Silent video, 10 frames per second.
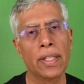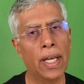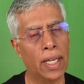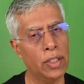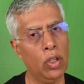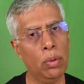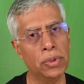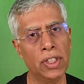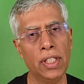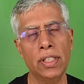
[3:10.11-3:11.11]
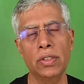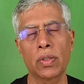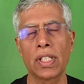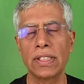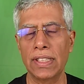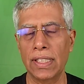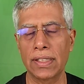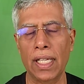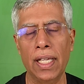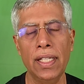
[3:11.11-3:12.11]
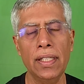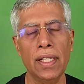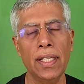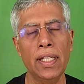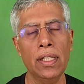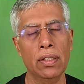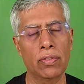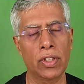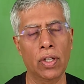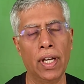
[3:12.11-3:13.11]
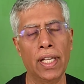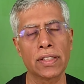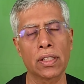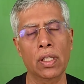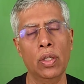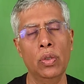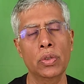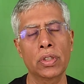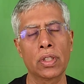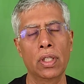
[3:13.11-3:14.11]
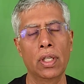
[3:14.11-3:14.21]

The other option is you can sit silently with your eyes closed,